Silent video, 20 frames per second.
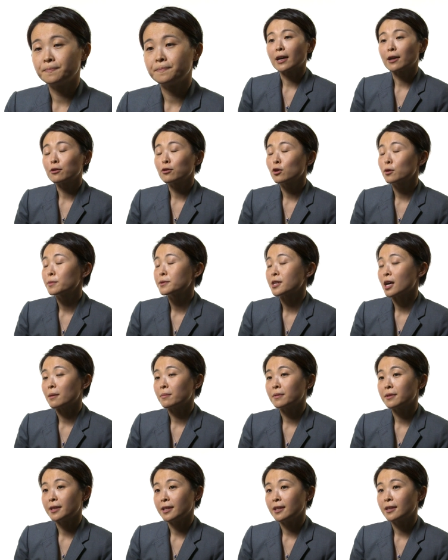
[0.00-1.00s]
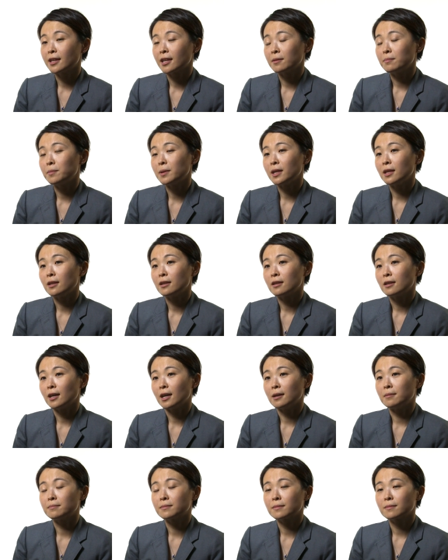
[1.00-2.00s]
Thyroid orbitopathy can be
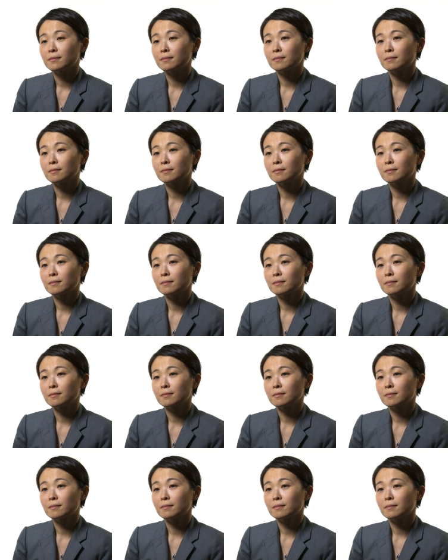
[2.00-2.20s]
um,